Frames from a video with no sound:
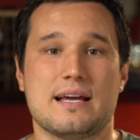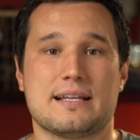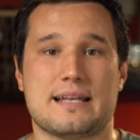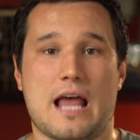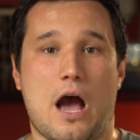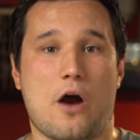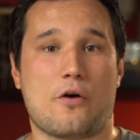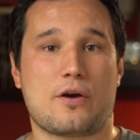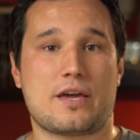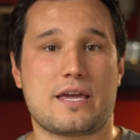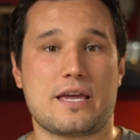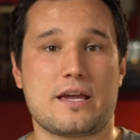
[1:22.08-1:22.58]

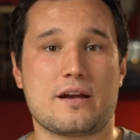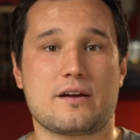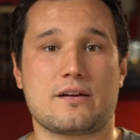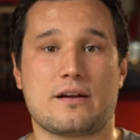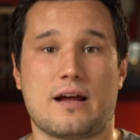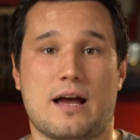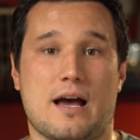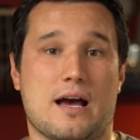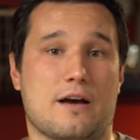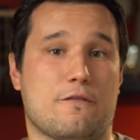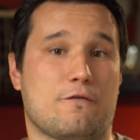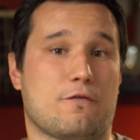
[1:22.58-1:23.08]
Now
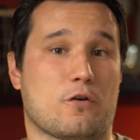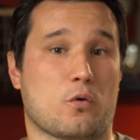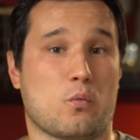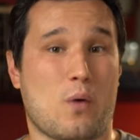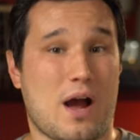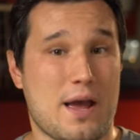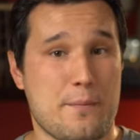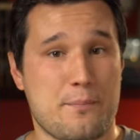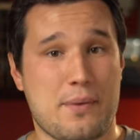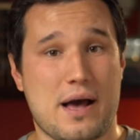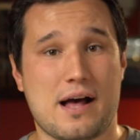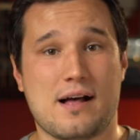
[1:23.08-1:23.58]
here uh, for
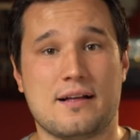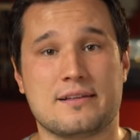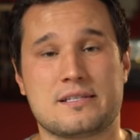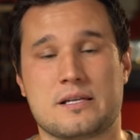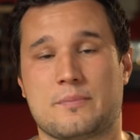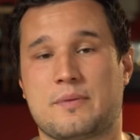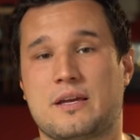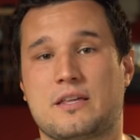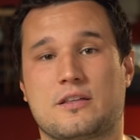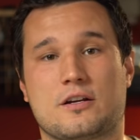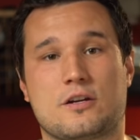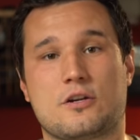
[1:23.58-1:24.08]
white balance,
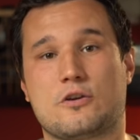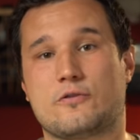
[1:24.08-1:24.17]
I'm either